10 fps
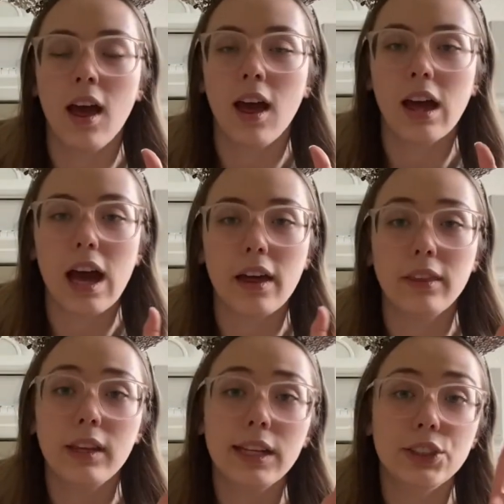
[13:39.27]

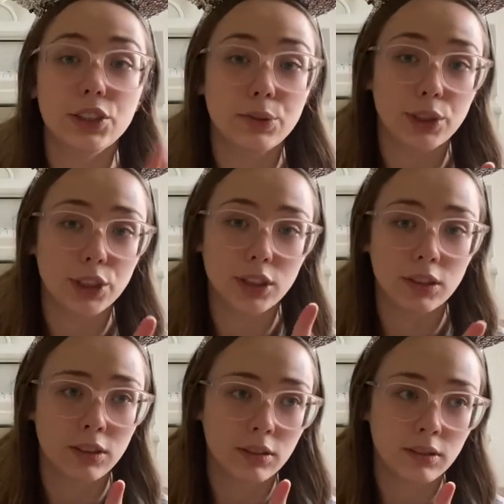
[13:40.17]
Hathi Jr.
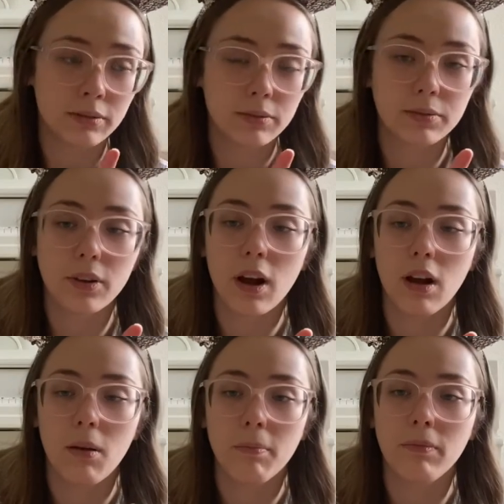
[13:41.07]

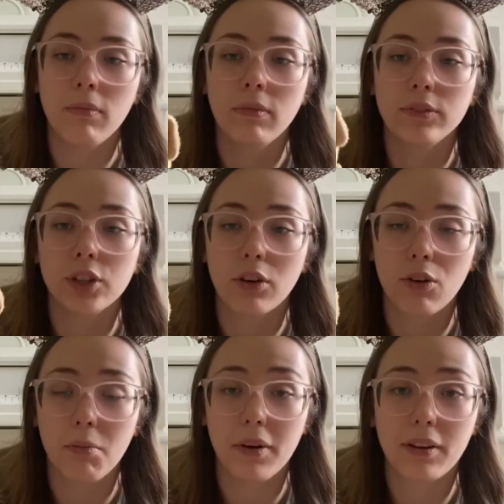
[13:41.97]
from Jungle
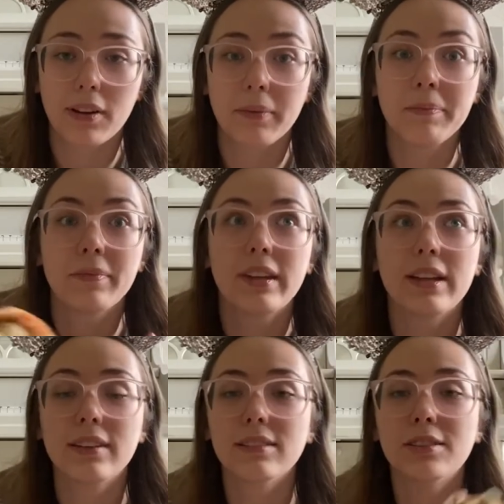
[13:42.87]
Book.
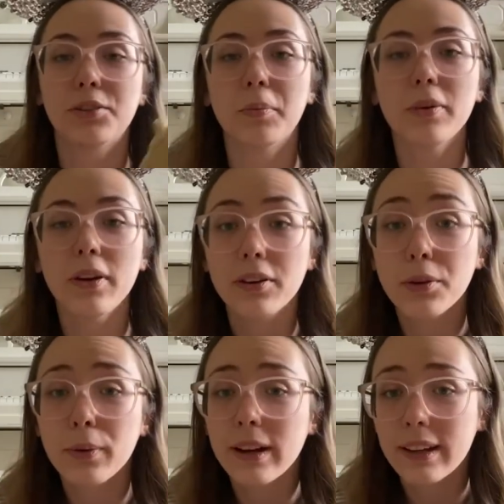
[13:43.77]
He's a super
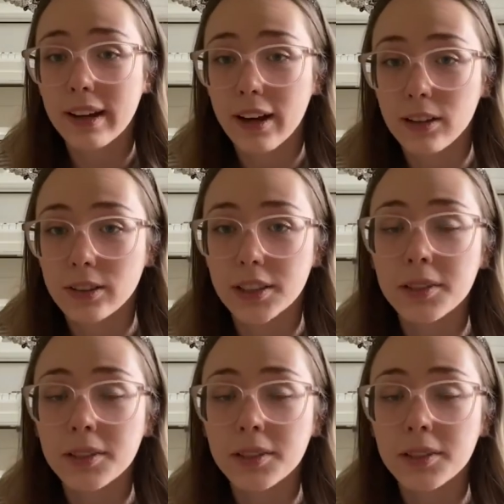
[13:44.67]
underrated character.